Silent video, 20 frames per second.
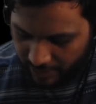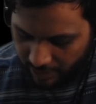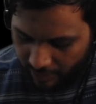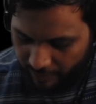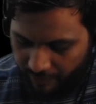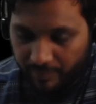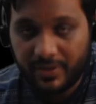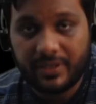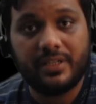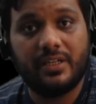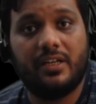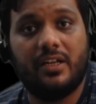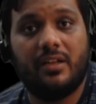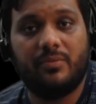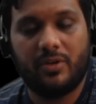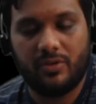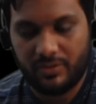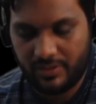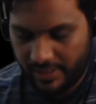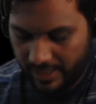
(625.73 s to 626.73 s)
of material
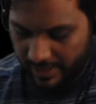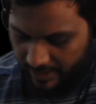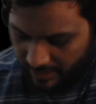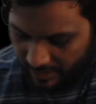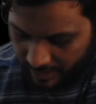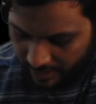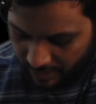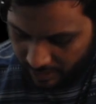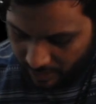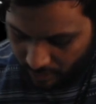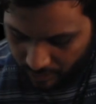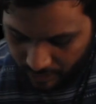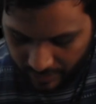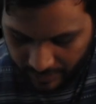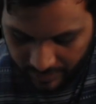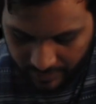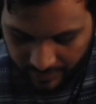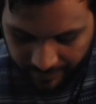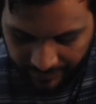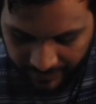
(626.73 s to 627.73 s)
amounts and
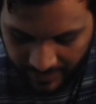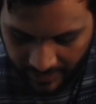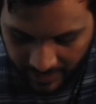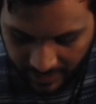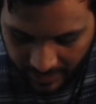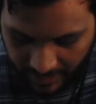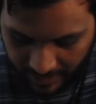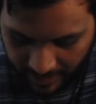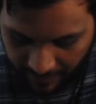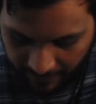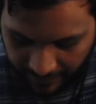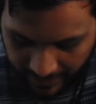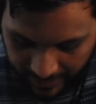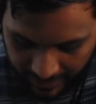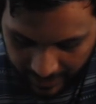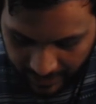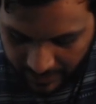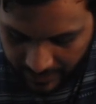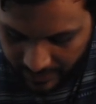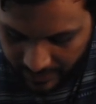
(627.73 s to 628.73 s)
disclosures in the financial